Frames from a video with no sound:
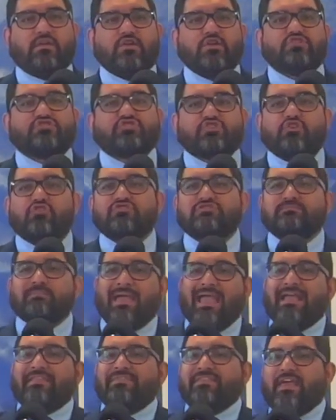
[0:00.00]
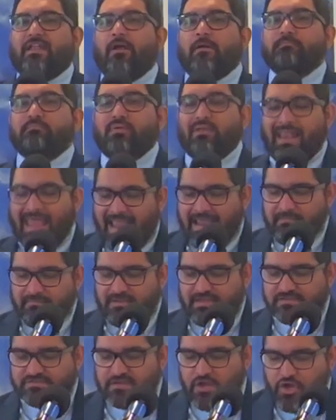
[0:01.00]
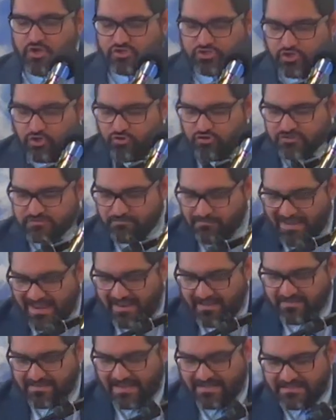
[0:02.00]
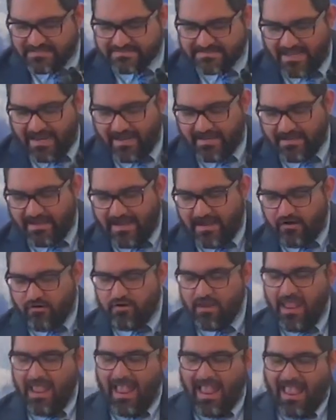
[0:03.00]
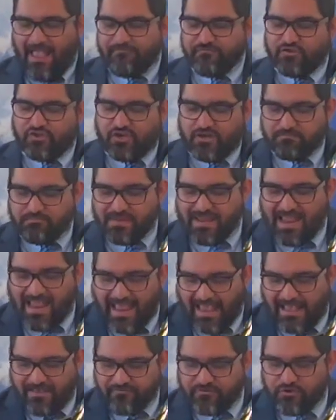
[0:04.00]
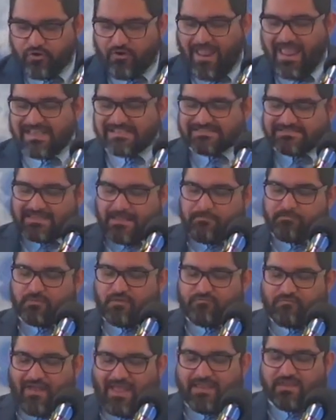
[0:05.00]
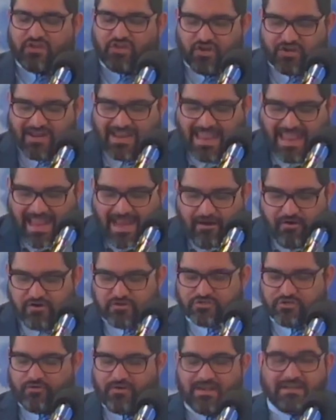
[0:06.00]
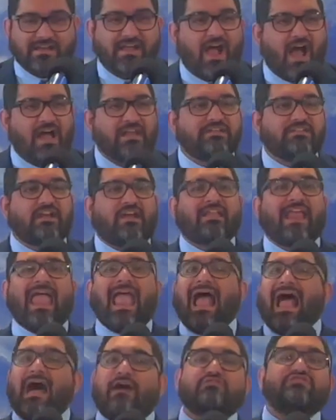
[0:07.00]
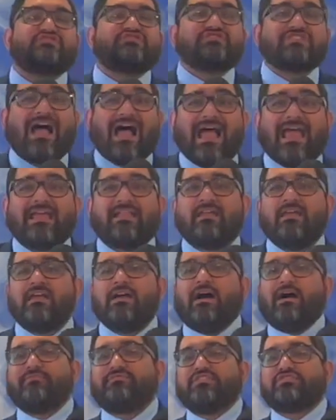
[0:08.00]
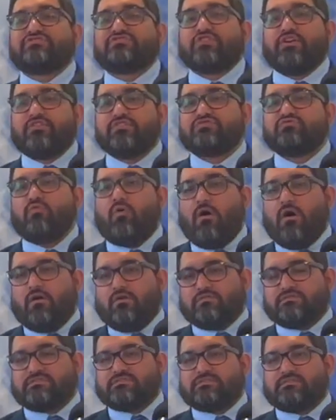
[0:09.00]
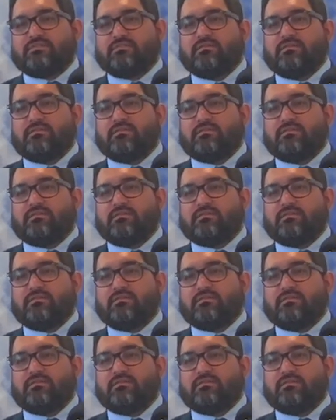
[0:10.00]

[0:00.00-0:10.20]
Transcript: Choose men that are blameless. Choose men that he's saying here have good behavior, exemplify good character and conduct outside of the church walls.